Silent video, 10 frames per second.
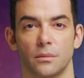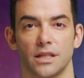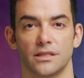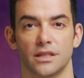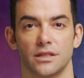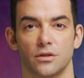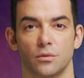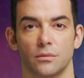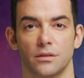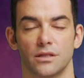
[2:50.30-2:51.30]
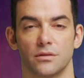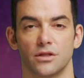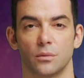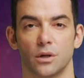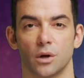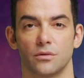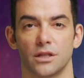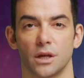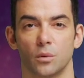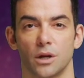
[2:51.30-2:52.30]
By studying the remnants of
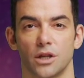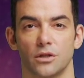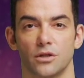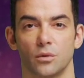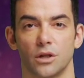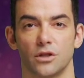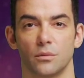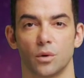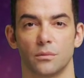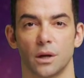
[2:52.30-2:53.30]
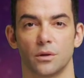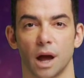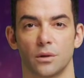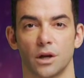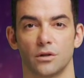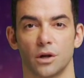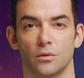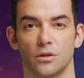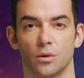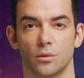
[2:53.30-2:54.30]
supernovae, we can also learn more about how our
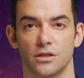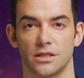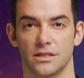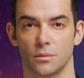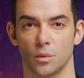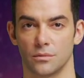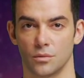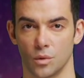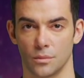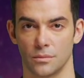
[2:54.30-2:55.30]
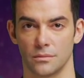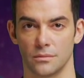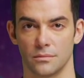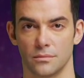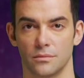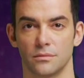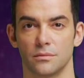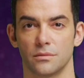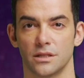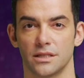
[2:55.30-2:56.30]
own solar system was formed.
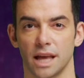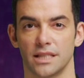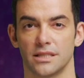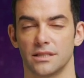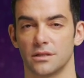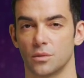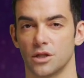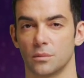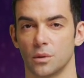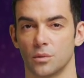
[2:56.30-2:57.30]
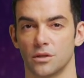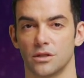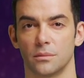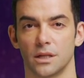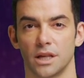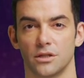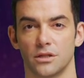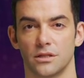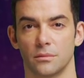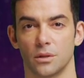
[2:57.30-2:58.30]
Scientists use computer
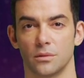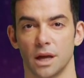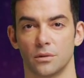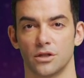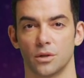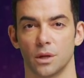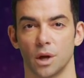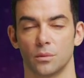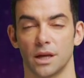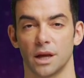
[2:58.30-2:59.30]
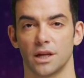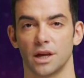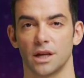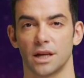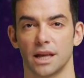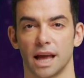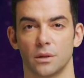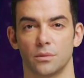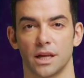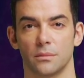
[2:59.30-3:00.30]
simulations to model how supernovae occur
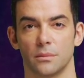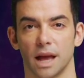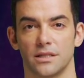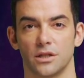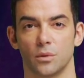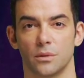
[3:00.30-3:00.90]
and how they impact the